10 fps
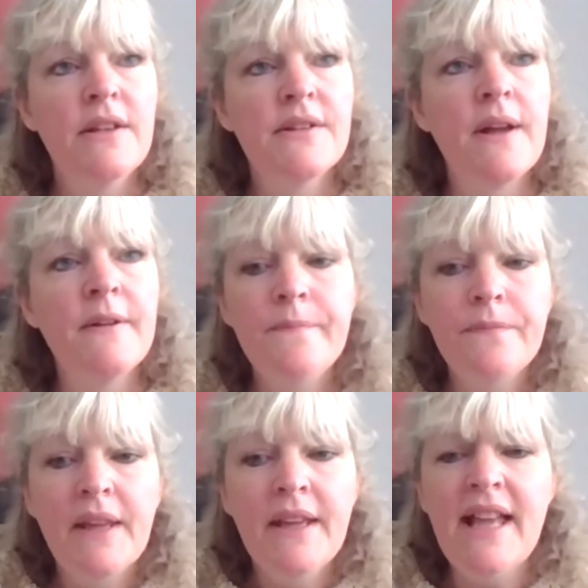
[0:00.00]
So
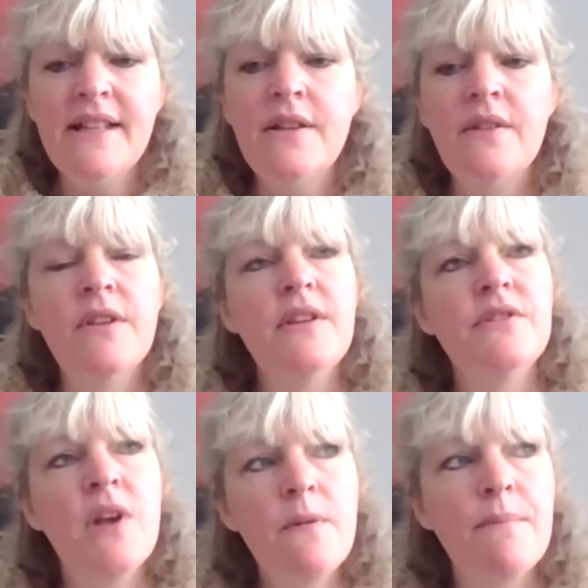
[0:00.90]
yeah,
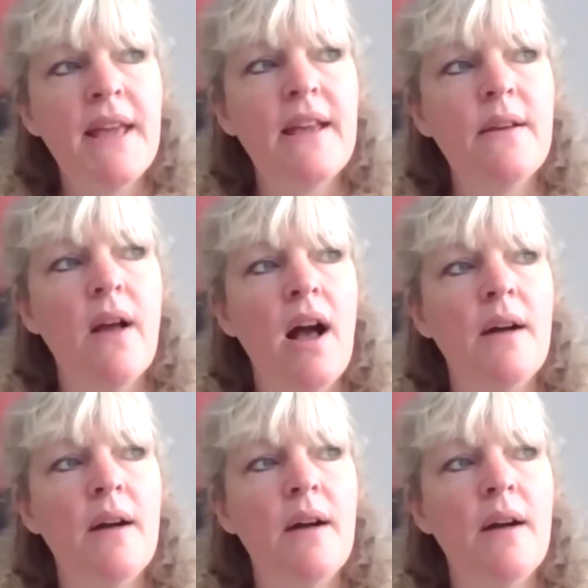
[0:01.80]
don't be